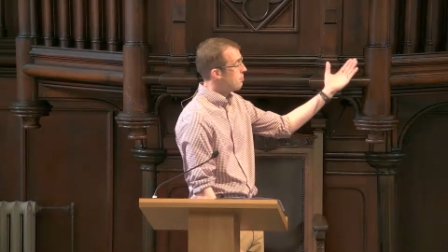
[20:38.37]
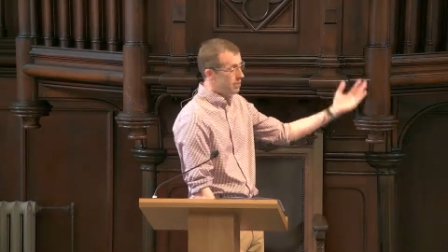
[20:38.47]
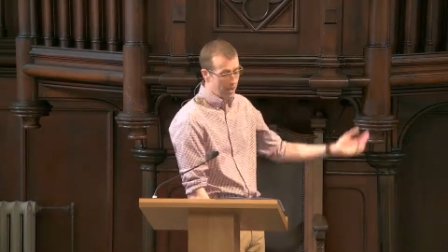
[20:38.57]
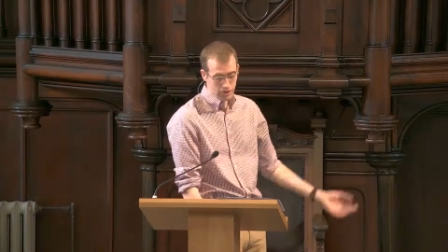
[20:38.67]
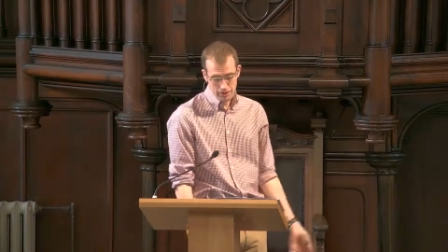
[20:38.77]

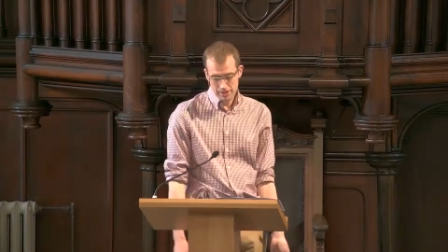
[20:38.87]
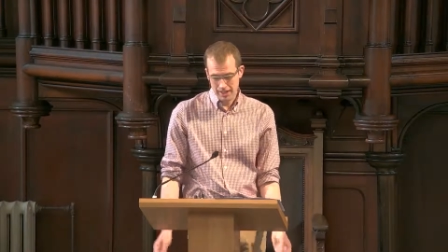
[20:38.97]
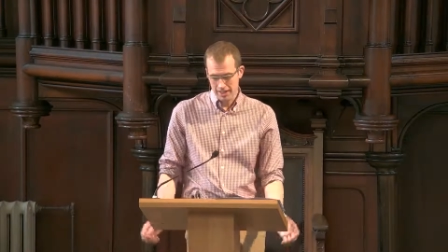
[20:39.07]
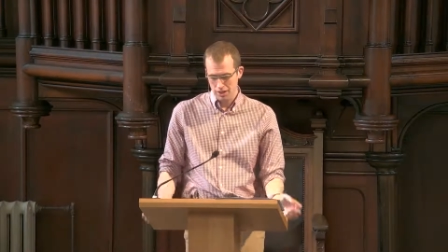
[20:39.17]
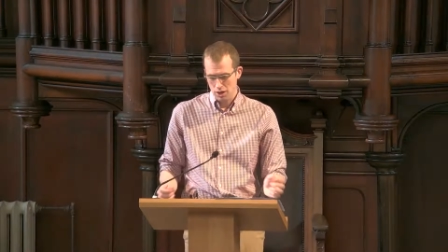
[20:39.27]

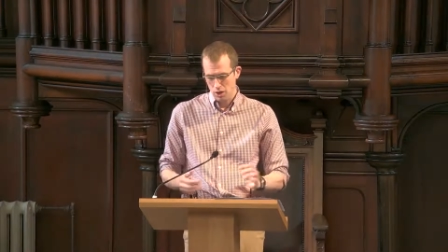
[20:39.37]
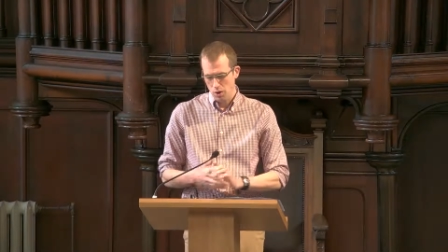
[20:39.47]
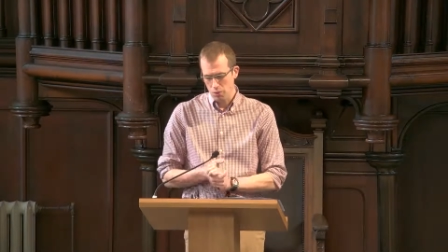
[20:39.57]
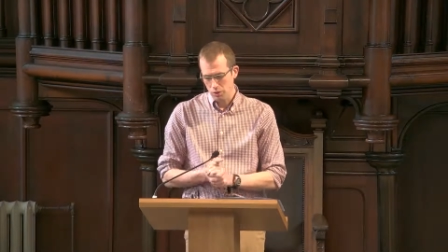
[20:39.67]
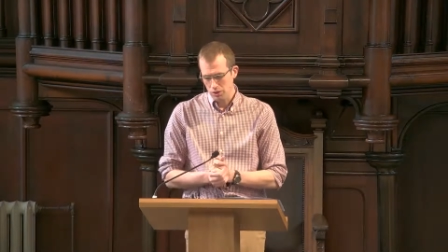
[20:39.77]
prioritize
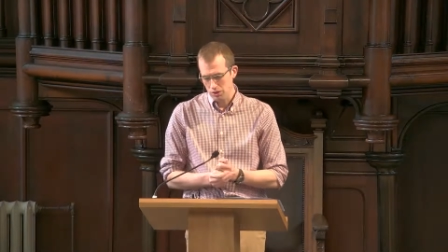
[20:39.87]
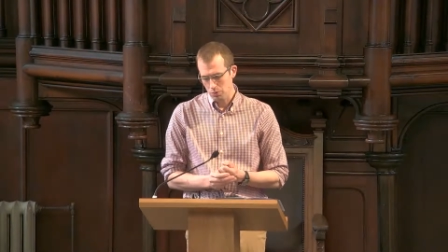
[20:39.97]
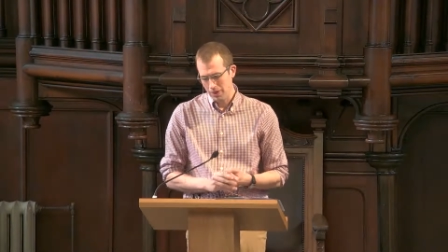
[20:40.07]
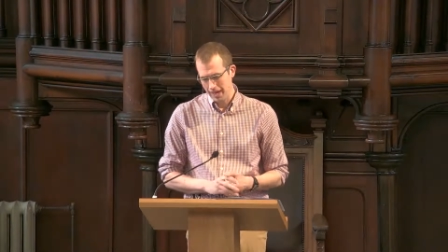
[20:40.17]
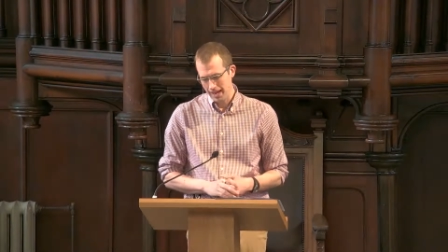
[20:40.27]
what
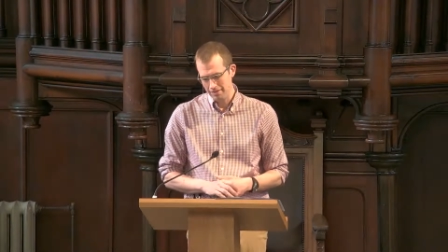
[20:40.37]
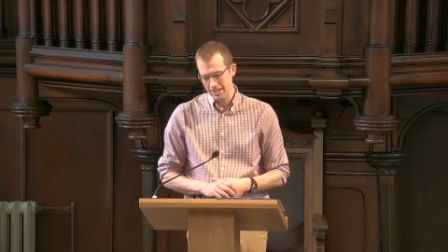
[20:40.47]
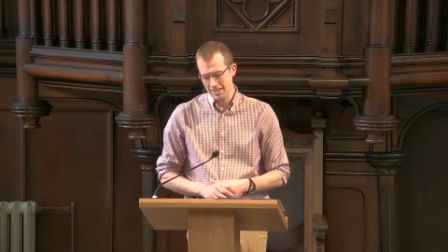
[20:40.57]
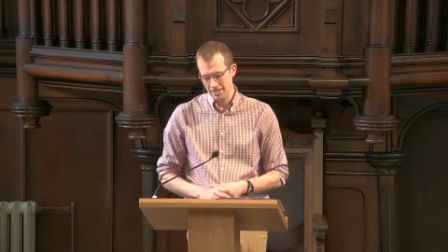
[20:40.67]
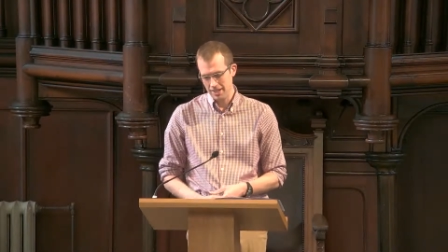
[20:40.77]
we have in
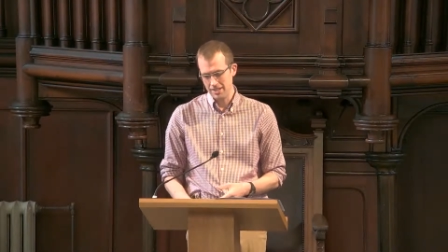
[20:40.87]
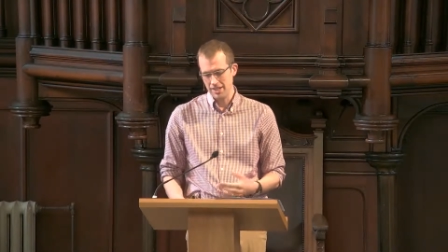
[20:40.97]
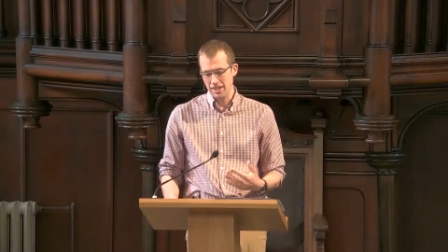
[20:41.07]
eternity?